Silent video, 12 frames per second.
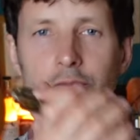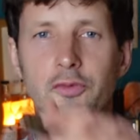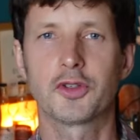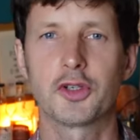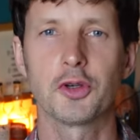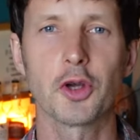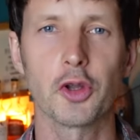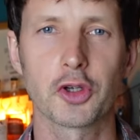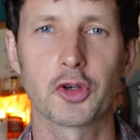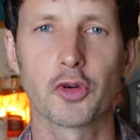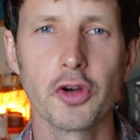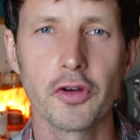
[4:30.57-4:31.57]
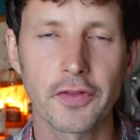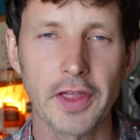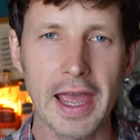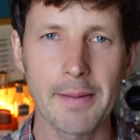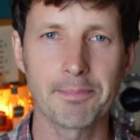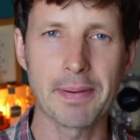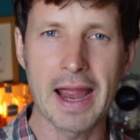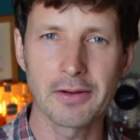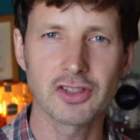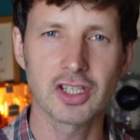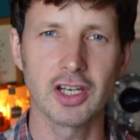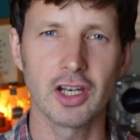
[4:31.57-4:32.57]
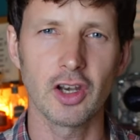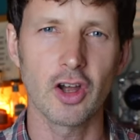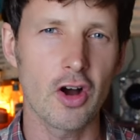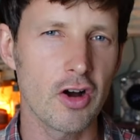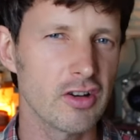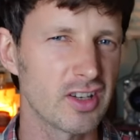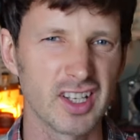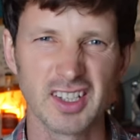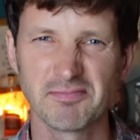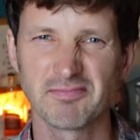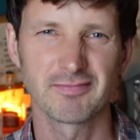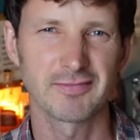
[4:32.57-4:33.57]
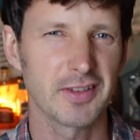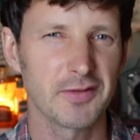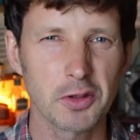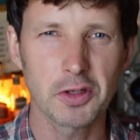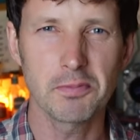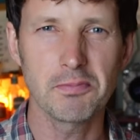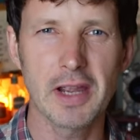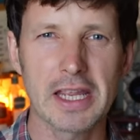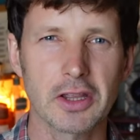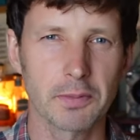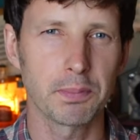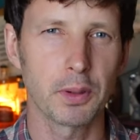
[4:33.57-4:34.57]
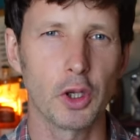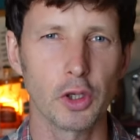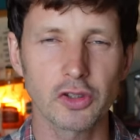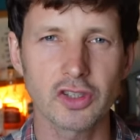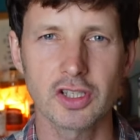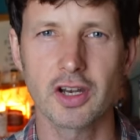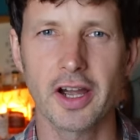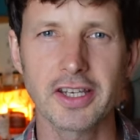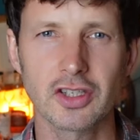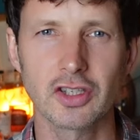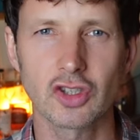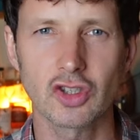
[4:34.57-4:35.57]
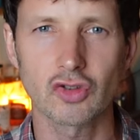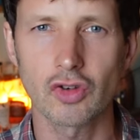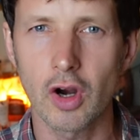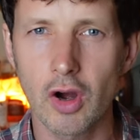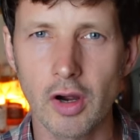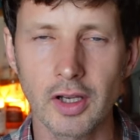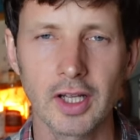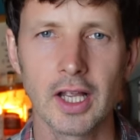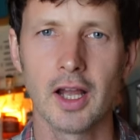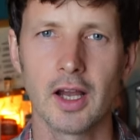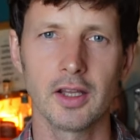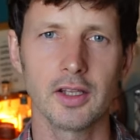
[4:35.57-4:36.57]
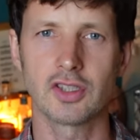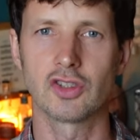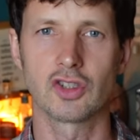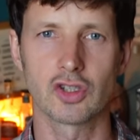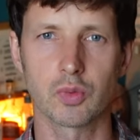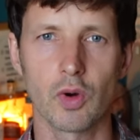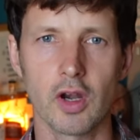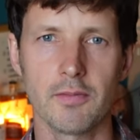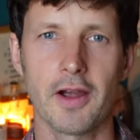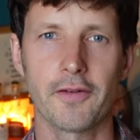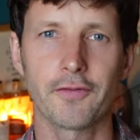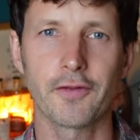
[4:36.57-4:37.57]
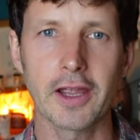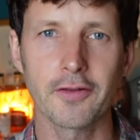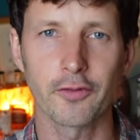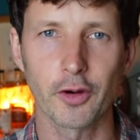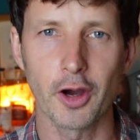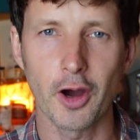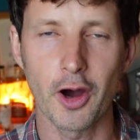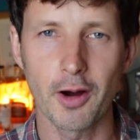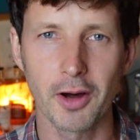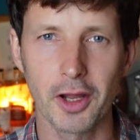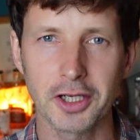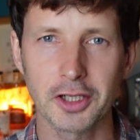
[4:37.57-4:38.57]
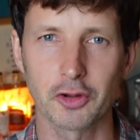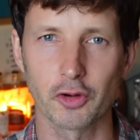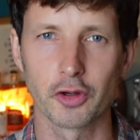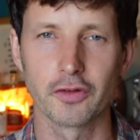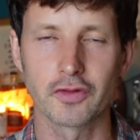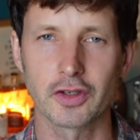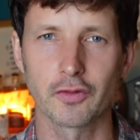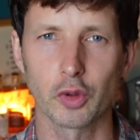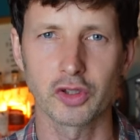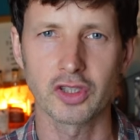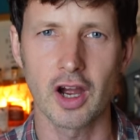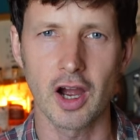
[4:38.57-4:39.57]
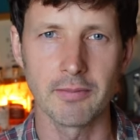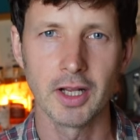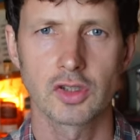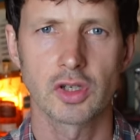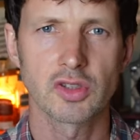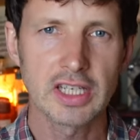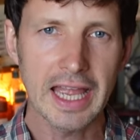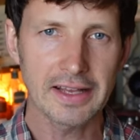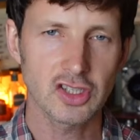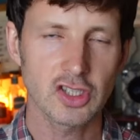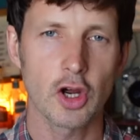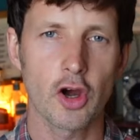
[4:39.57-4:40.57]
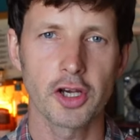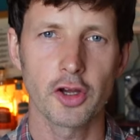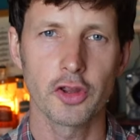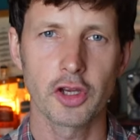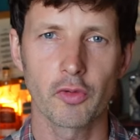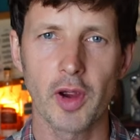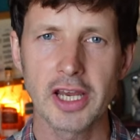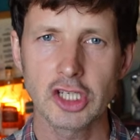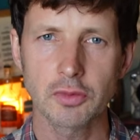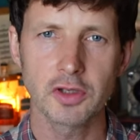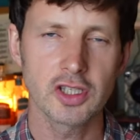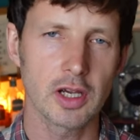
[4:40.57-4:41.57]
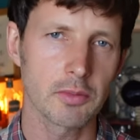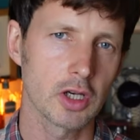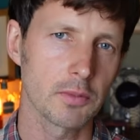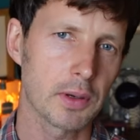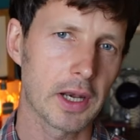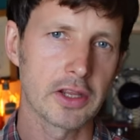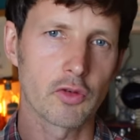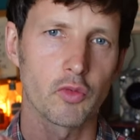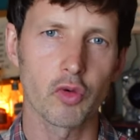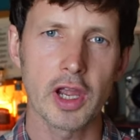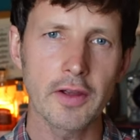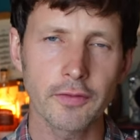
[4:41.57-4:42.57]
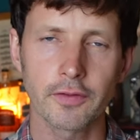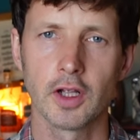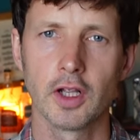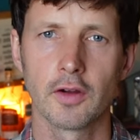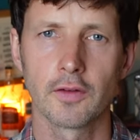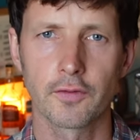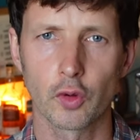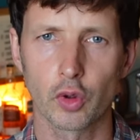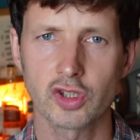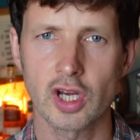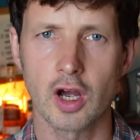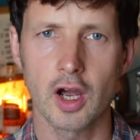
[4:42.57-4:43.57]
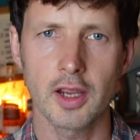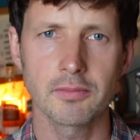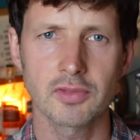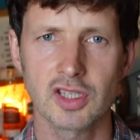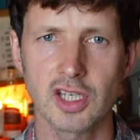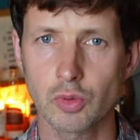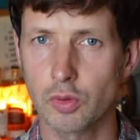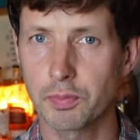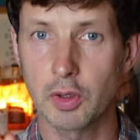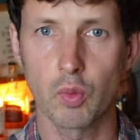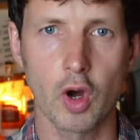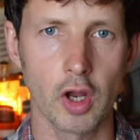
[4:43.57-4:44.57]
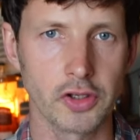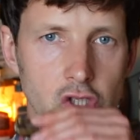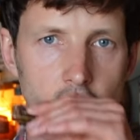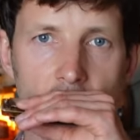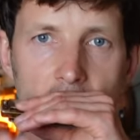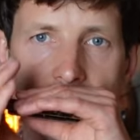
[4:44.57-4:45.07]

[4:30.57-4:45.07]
So you've got the groove there bouncing along. If you can make the pulse nice and strong, this is just one of my favorite harmonica grooves of all time. So to get started on the arrangement, I'm going to play the riff four times. This would be once.